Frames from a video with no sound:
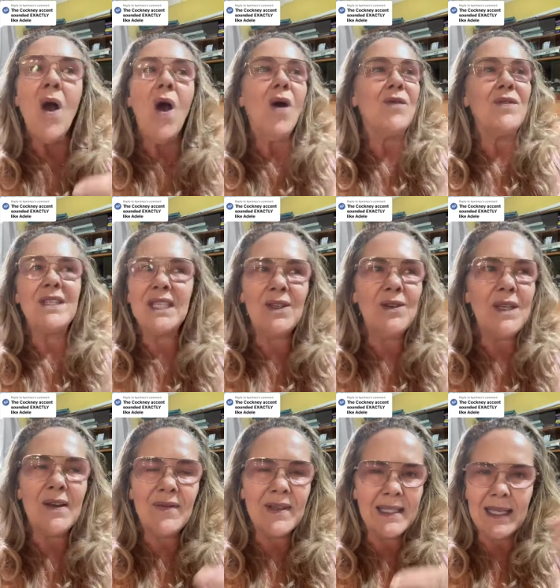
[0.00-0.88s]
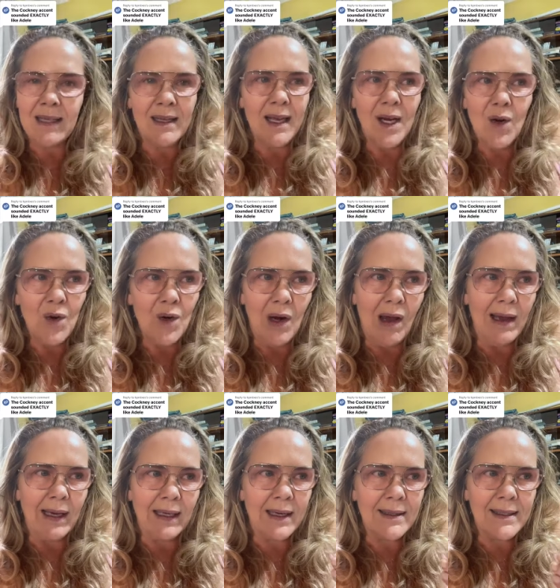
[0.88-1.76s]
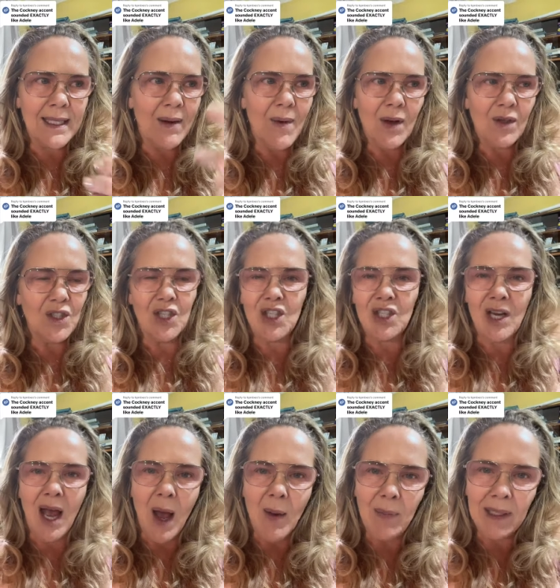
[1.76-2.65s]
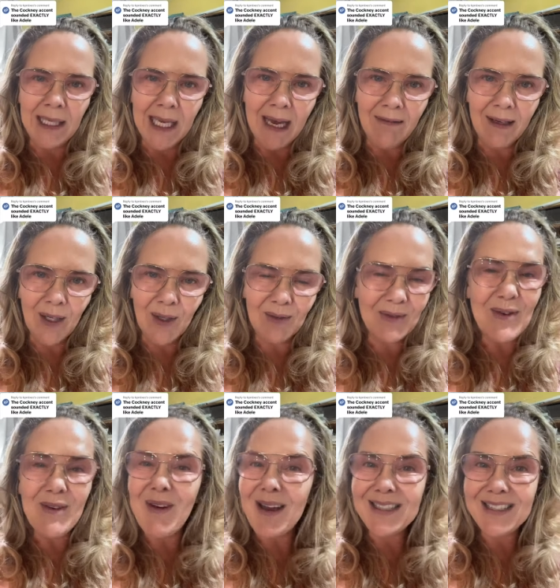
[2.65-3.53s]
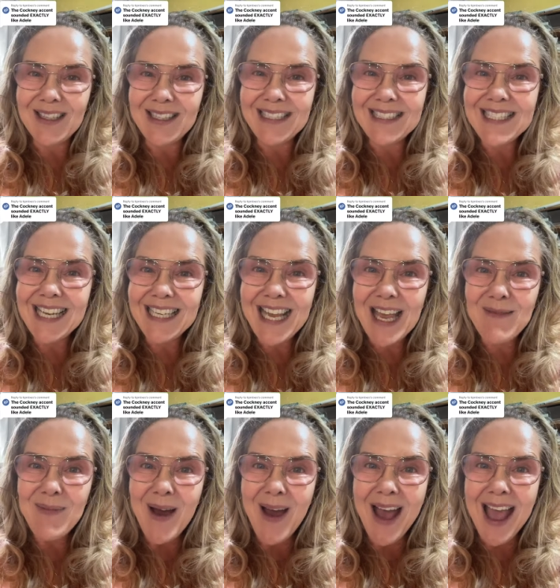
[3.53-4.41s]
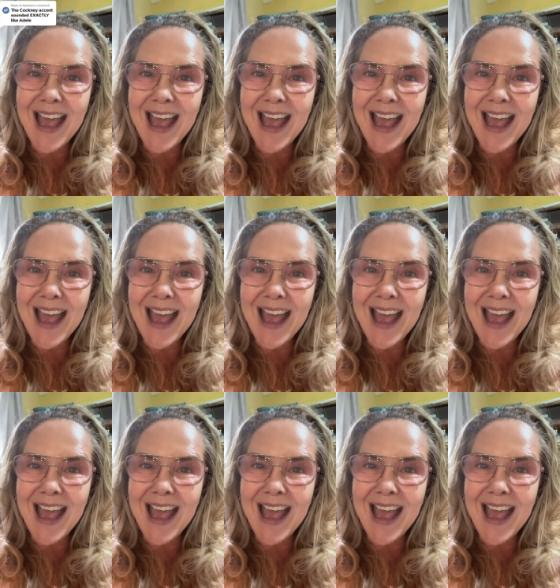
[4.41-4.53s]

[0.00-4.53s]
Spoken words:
Obviously, you never said I look like her, so I'll just shut up and carry on. All right, darling, take care, bye.